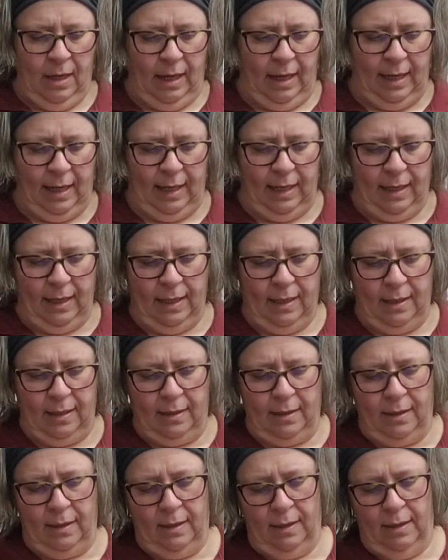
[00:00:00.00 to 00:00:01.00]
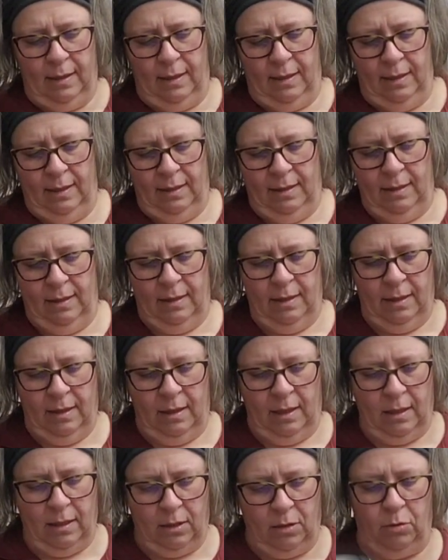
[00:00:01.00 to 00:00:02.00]
and
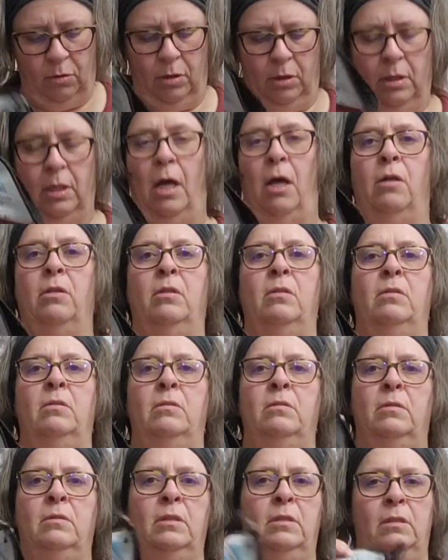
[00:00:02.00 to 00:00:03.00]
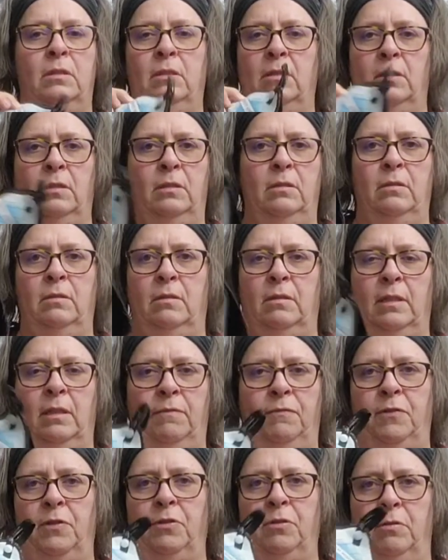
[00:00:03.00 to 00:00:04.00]
cooler cloth.
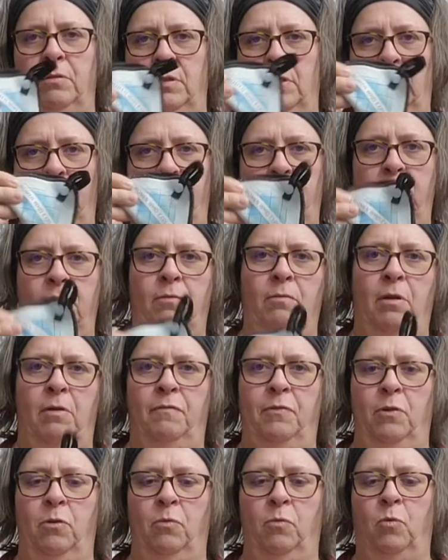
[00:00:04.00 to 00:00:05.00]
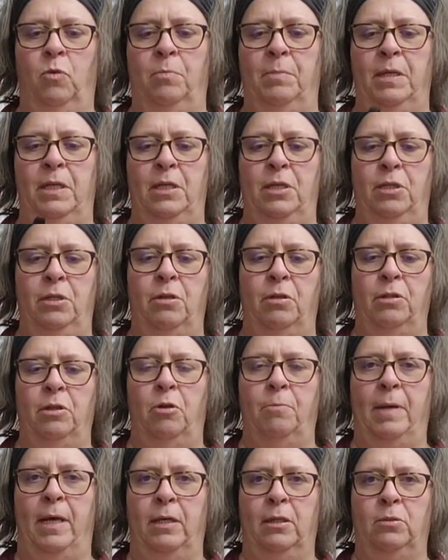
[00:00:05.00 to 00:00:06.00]
If you're a woman and you don't
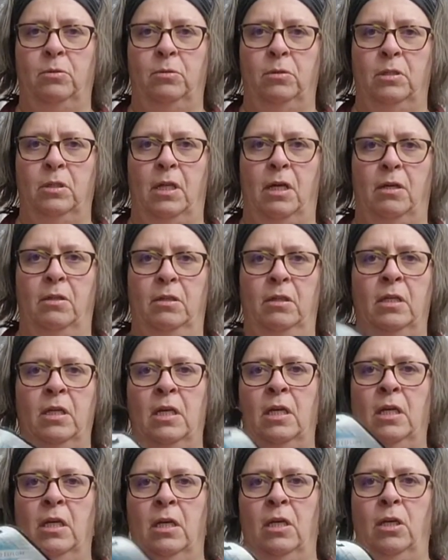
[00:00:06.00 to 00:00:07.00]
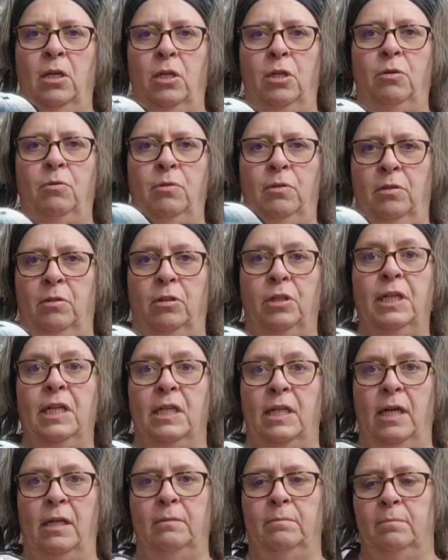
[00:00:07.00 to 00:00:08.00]
know about a cooler cloth, you look
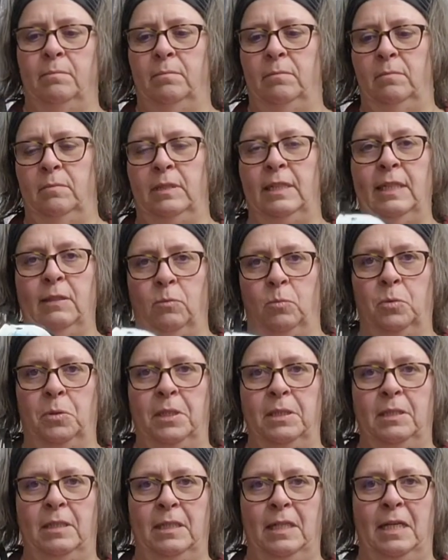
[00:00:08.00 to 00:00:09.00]
it up, get one,